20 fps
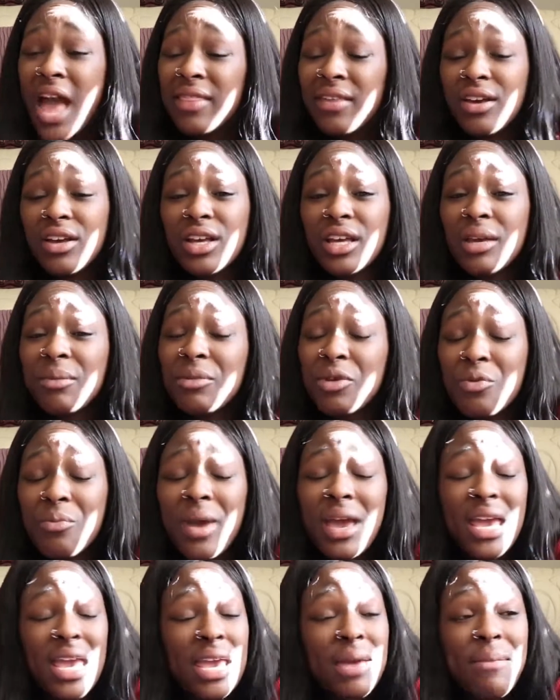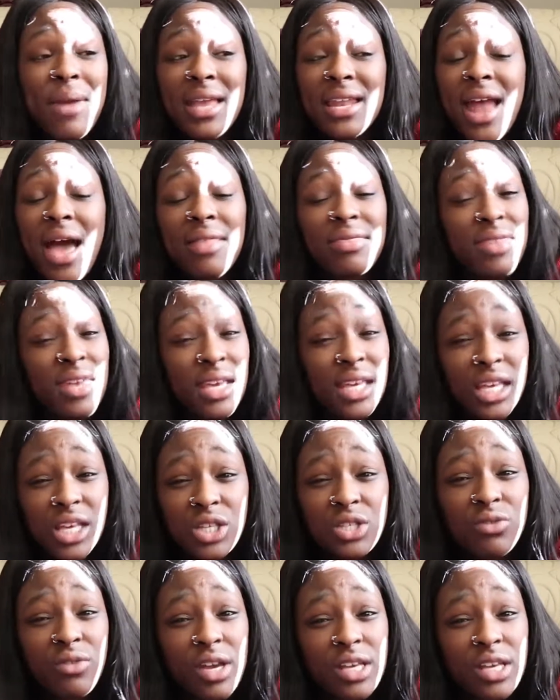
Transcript: He may not think he's